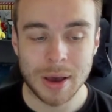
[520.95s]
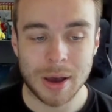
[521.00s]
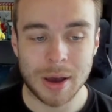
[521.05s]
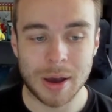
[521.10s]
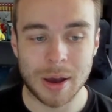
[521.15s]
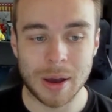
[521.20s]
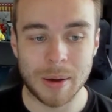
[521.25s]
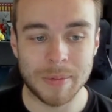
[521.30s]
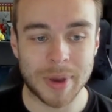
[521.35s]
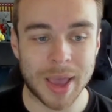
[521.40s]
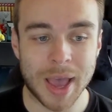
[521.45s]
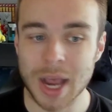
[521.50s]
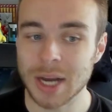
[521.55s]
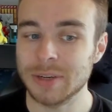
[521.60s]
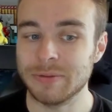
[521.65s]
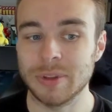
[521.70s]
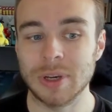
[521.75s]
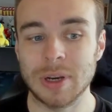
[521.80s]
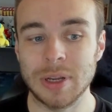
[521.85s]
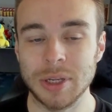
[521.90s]

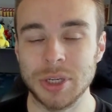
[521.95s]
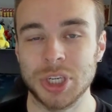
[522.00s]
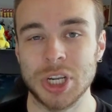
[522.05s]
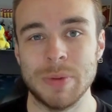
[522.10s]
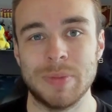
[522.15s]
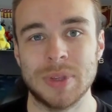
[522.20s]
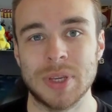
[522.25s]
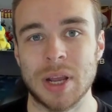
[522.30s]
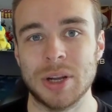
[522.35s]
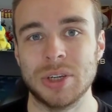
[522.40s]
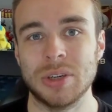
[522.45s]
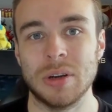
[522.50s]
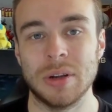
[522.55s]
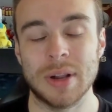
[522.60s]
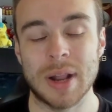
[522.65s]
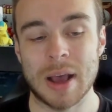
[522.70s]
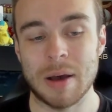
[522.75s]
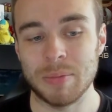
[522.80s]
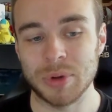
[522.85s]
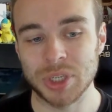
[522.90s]
Cash for the clean sheet potential
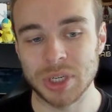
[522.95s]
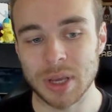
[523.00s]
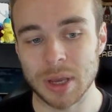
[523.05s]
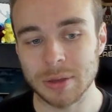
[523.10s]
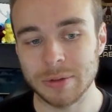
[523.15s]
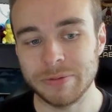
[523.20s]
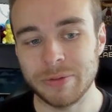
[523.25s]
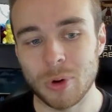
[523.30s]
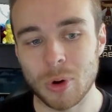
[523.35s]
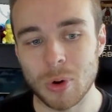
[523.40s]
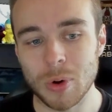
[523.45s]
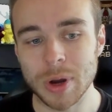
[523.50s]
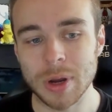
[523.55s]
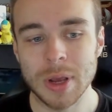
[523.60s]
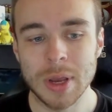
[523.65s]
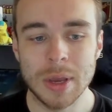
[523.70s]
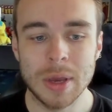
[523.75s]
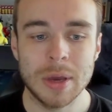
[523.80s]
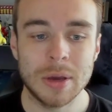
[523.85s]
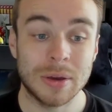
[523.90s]
and how much he gets forward.
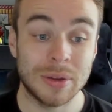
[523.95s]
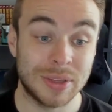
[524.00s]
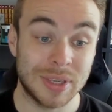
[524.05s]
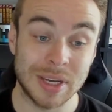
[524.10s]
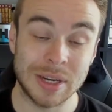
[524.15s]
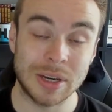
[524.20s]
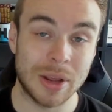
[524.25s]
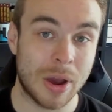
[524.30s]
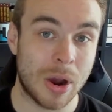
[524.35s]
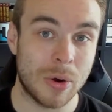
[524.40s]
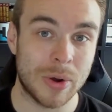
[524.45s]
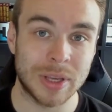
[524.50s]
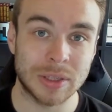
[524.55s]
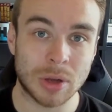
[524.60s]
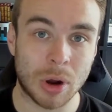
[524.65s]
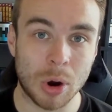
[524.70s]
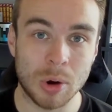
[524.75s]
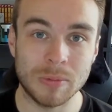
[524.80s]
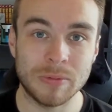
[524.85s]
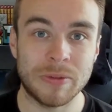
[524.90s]
Coutinho, his
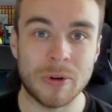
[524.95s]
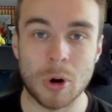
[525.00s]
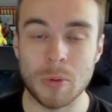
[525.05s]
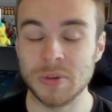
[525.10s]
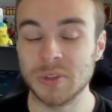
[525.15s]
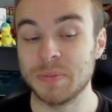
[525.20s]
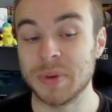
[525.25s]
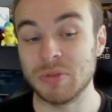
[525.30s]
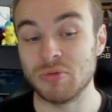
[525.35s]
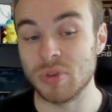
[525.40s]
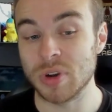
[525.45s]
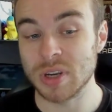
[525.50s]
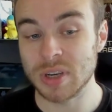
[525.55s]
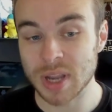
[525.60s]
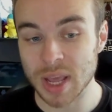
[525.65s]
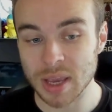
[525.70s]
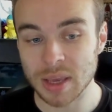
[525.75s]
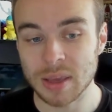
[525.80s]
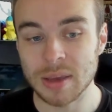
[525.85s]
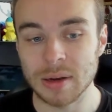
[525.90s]
home form has been
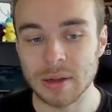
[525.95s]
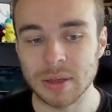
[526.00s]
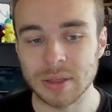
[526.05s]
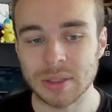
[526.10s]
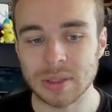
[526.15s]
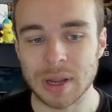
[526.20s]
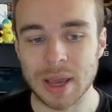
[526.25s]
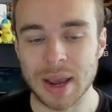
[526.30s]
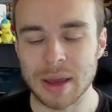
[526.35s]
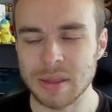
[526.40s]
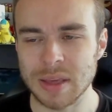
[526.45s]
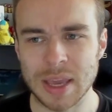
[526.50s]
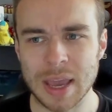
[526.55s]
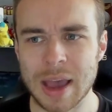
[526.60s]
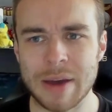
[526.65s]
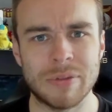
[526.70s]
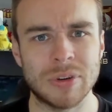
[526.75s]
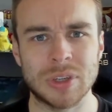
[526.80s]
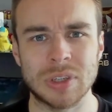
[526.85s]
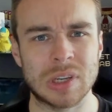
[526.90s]
ridiculous. Like, I think he
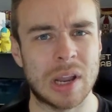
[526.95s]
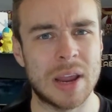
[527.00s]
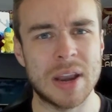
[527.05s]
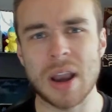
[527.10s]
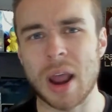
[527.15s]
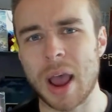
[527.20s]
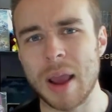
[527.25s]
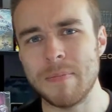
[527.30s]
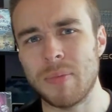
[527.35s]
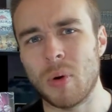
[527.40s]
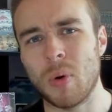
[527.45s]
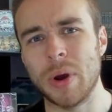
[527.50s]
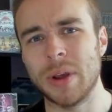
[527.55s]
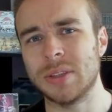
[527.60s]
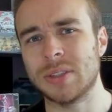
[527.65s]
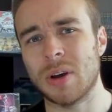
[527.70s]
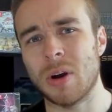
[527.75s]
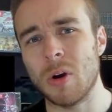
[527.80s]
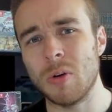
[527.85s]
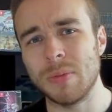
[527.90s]
averages like 9
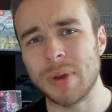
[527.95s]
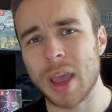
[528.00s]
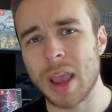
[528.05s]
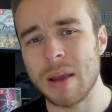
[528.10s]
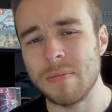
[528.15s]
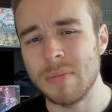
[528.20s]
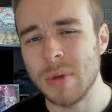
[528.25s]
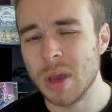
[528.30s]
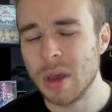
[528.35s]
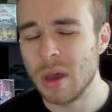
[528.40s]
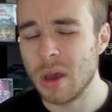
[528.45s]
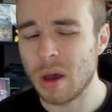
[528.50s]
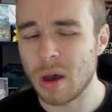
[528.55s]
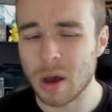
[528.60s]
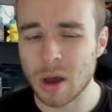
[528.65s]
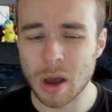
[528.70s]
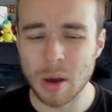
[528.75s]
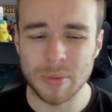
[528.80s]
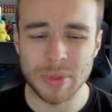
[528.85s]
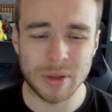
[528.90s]
points a home game.
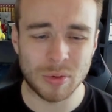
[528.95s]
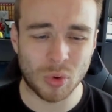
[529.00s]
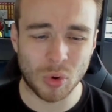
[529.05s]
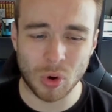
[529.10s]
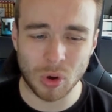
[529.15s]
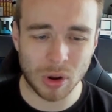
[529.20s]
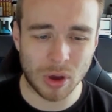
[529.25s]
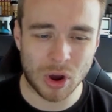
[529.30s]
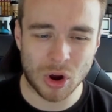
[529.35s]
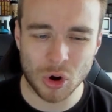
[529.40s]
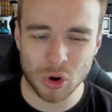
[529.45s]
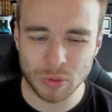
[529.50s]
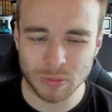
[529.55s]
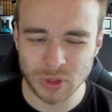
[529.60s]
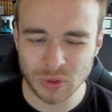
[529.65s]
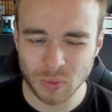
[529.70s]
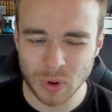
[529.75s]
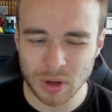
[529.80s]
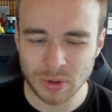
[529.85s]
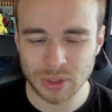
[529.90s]
They're all at home
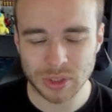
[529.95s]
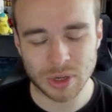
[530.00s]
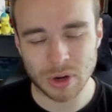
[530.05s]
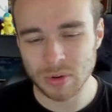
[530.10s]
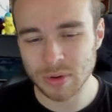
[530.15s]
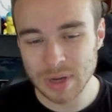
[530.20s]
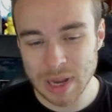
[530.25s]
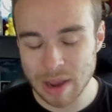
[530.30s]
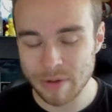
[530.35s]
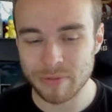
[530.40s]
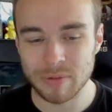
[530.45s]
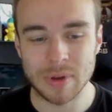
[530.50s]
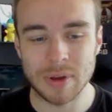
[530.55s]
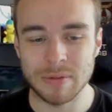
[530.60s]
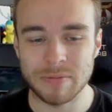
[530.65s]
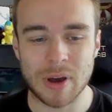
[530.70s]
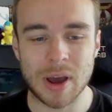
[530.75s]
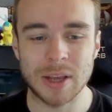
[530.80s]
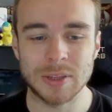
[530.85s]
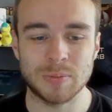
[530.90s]
as well, so definitely
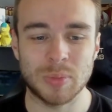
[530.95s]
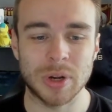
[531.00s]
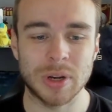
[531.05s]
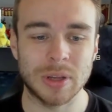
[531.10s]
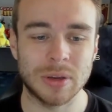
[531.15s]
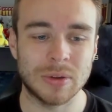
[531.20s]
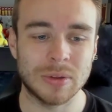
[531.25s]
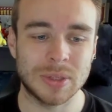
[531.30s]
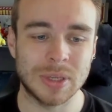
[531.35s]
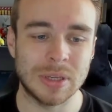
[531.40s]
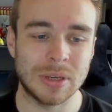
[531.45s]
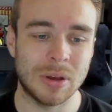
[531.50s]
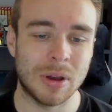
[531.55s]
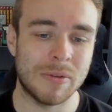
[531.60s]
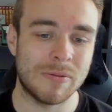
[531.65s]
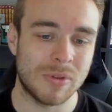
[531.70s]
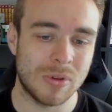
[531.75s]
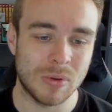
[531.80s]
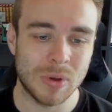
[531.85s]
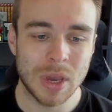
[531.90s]
advise bringing in Coutinho
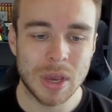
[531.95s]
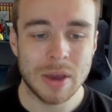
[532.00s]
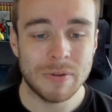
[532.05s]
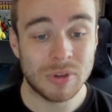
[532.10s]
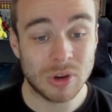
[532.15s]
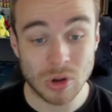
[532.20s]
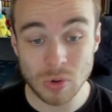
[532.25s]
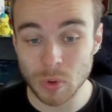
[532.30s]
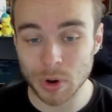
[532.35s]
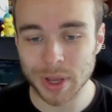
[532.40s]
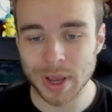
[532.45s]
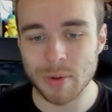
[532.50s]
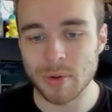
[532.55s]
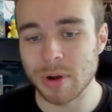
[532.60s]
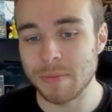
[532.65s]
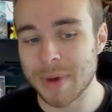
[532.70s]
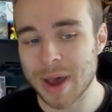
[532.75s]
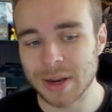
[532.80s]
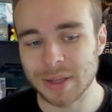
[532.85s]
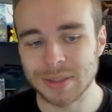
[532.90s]
if you do want to get rid
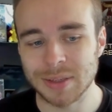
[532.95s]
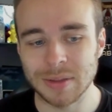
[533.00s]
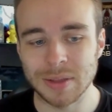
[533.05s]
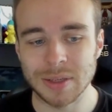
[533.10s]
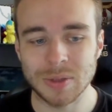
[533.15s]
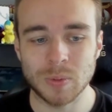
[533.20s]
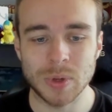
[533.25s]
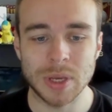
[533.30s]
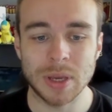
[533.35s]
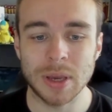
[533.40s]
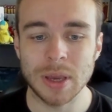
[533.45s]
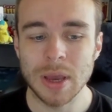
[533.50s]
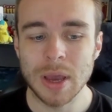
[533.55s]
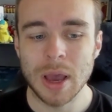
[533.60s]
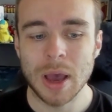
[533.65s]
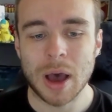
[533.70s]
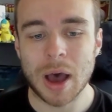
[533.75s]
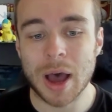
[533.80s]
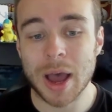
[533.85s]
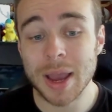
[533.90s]
of Madison this week.
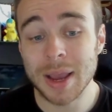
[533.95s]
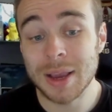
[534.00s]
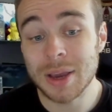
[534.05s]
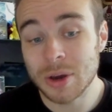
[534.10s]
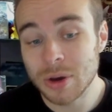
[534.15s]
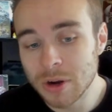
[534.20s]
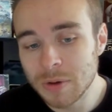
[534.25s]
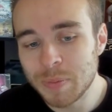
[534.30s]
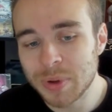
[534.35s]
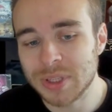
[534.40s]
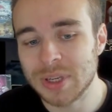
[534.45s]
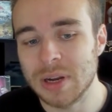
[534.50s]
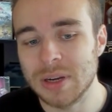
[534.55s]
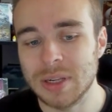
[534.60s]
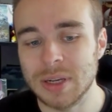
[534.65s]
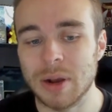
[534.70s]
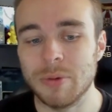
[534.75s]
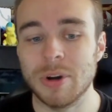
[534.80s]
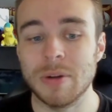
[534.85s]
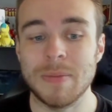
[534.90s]
I could
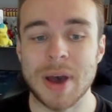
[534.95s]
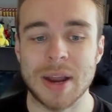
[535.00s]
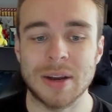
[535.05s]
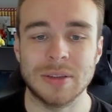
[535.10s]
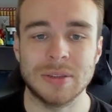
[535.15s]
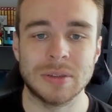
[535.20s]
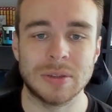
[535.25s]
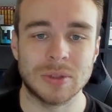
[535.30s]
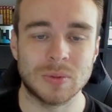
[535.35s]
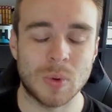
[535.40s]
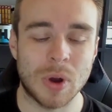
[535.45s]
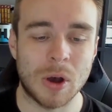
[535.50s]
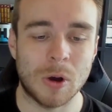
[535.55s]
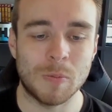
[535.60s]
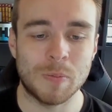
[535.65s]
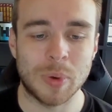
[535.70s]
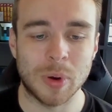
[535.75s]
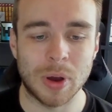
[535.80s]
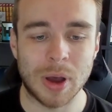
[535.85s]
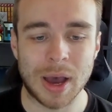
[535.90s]
potentially get rid of Madison as well,
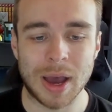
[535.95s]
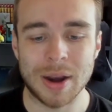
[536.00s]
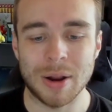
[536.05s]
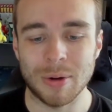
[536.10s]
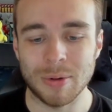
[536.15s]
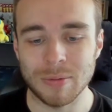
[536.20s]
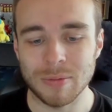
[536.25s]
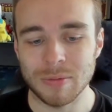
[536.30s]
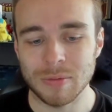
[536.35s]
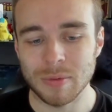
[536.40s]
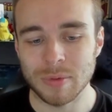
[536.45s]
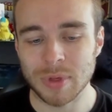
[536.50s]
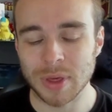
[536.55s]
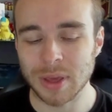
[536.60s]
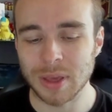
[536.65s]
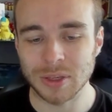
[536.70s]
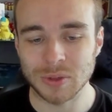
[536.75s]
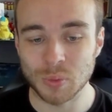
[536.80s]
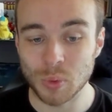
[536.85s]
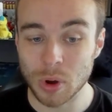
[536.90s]
but I don't
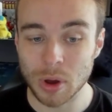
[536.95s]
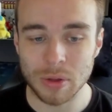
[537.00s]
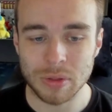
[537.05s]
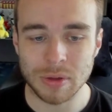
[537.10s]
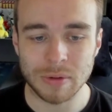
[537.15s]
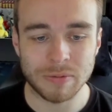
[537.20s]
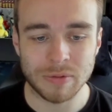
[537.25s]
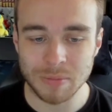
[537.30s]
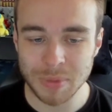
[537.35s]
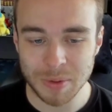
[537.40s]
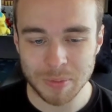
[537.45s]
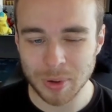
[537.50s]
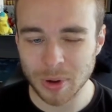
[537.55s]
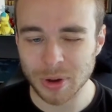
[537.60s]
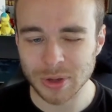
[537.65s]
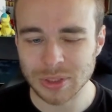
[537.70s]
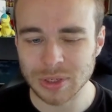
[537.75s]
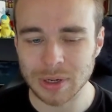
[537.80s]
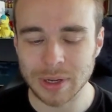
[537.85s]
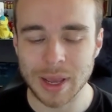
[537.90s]
think it's worth it for me
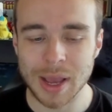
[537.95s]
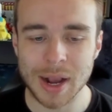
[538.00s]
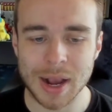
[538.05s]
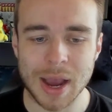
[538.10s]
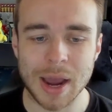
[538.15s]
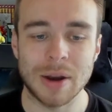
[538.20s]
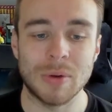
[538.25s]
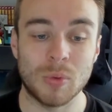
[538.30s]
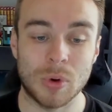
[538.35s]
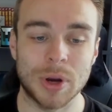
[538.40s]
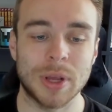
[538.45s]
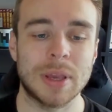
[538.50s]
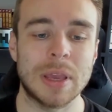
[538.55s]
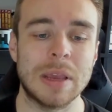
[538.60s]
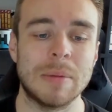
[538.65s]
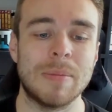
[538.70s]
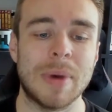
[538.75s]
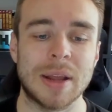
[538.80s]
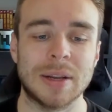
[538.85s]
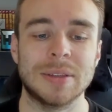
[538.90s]
personally. I kind of want to
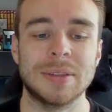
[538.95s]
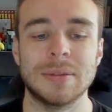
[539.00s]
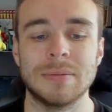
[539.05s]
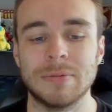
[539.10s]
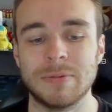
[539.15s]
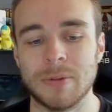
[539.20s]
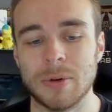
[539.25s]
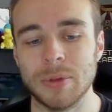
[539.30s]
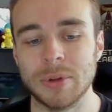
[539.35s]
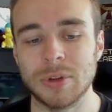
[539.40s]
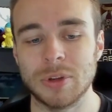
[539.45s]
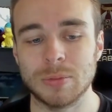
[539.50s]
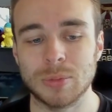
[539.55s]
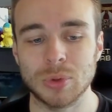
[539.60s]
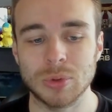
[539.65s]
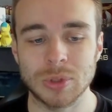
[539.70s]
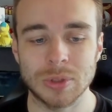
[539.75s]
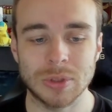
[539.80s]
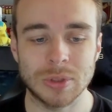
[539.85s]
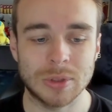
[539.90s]
keep Madison for the
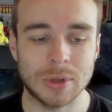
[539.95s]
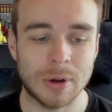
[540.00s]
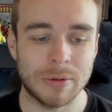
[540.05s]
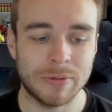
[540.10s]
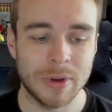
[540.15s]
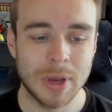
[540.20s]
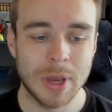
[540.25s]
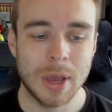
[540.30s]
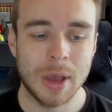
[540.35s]
doubles and stuff.